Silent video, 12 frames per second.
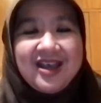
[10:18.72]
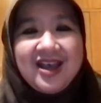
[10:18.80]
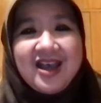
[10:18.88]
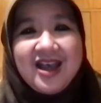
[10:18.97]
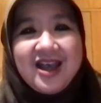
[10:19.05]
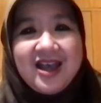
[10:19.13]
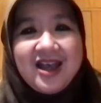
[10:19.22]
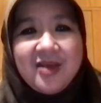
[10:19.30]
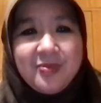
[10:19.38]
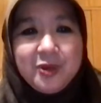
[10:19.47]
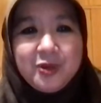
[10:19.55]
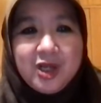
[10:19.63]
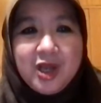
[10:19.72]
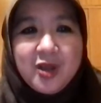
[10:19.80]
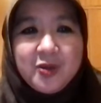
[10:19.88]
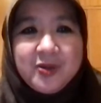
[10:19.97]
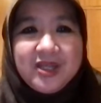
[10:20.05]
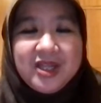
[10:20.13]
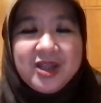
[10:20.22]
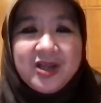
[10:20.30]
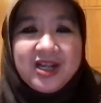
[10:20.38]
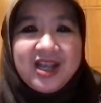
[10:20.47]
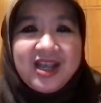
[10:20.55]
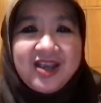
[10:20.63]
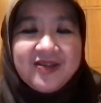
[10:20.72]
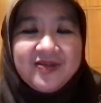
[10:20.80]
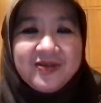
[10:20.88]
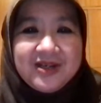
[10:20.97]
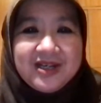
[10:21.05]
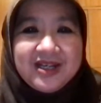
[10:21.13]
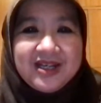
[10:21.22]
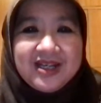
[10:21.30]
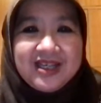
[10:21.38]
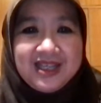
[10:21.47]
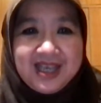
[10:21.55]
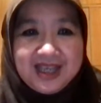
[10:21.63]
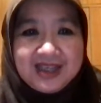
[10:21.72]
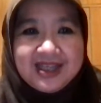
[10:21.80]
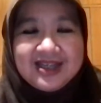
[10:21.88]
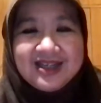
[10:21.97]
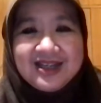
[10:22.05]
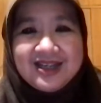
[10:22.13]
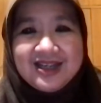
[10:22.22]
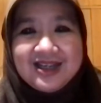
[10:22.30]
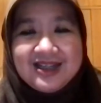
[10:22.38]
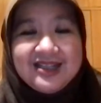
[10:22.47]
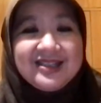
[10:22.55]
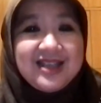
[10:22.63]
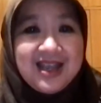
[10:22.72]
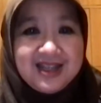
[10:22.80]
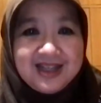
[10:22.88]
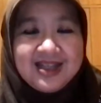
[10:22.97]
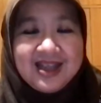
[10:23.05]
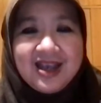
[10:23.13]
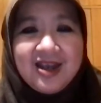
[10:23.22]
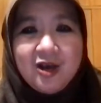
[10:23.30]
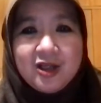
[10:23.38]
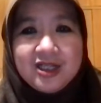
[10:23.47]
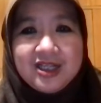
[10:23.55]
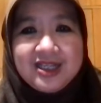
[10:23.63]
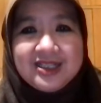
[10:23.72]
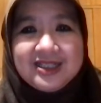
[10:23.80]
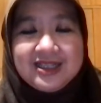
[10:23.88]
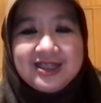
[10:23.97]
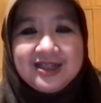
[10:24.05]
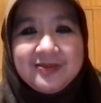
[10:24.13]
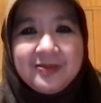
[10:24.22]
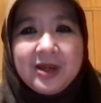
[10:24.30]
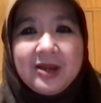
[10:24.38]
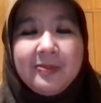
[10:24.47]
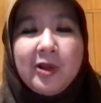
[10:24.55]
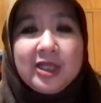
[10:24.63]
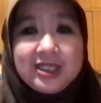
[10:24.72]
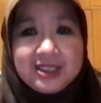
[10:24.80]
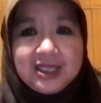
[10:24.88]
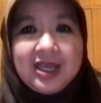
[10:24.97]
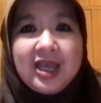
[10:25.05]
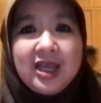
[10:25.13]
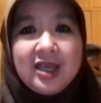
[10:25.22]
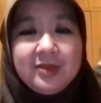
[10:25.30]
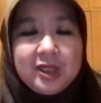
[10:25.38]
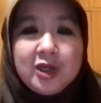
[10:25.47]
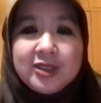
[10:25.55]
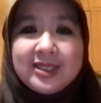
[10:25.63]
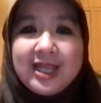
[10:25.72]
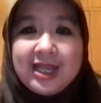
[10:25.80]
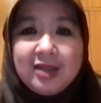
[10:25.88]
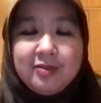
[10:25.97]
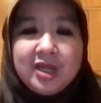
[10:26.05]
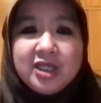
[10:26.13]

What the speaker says: Up to now, we don't have yet decided on this policy because, like I